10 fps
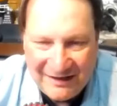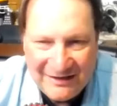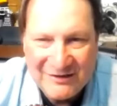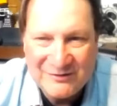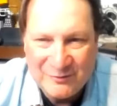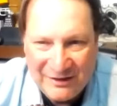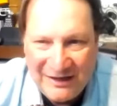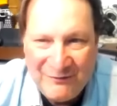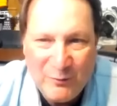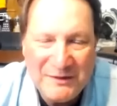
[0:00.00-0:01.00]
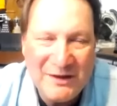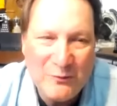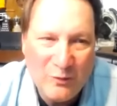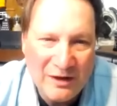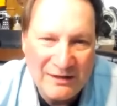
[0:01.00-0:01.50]
looked even when they
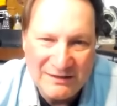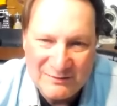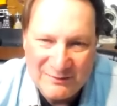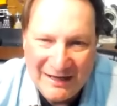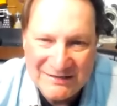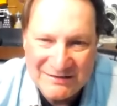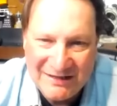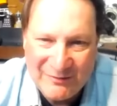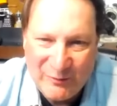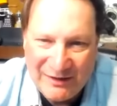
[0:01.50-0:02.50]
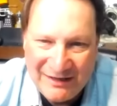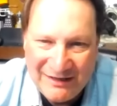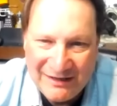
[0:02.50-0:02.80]
won. His reaction to them winning